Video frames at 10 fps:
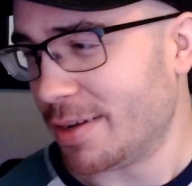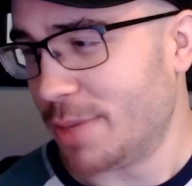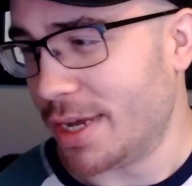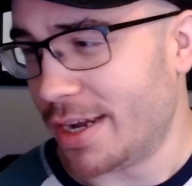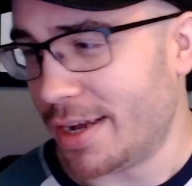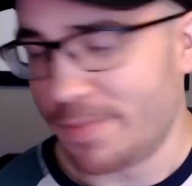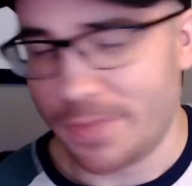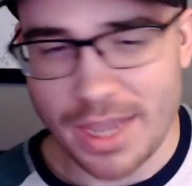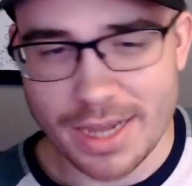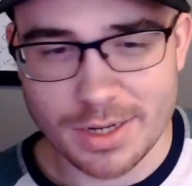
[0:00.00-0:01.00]
But
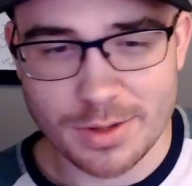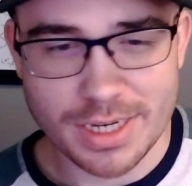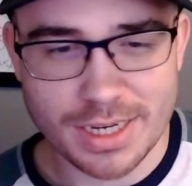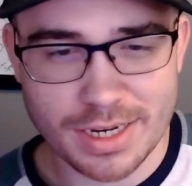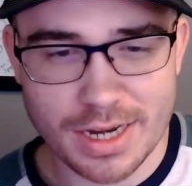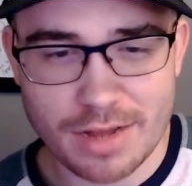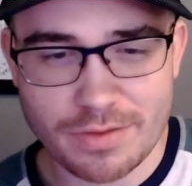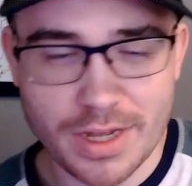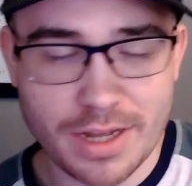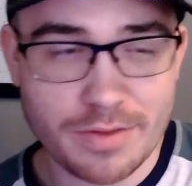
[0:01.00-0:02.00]
yeah, so this is
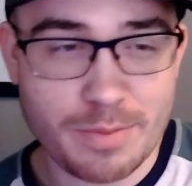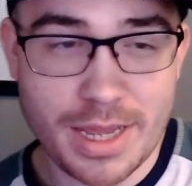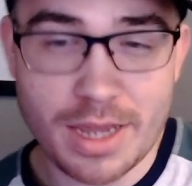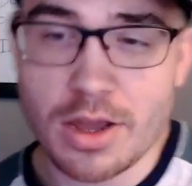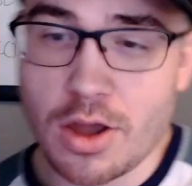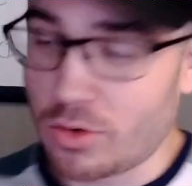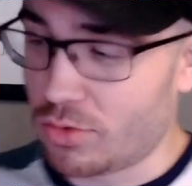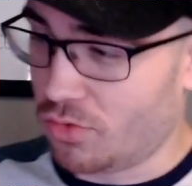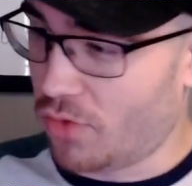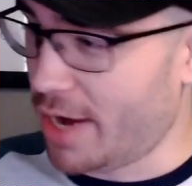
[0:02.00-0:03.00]
enough of me
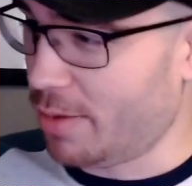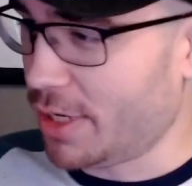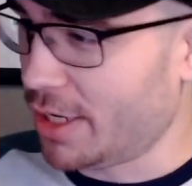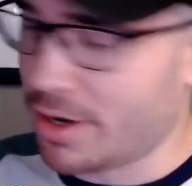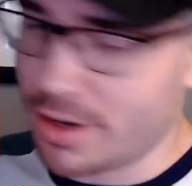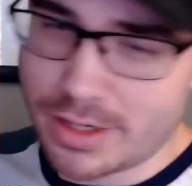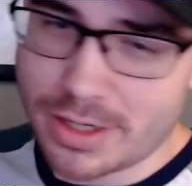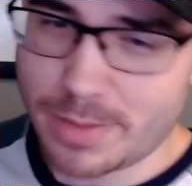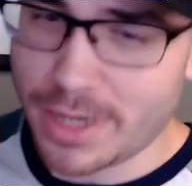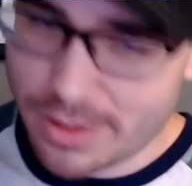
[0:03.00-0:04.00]
rambling on
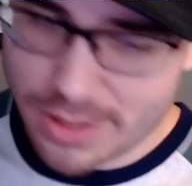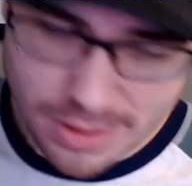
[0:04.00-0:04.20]
about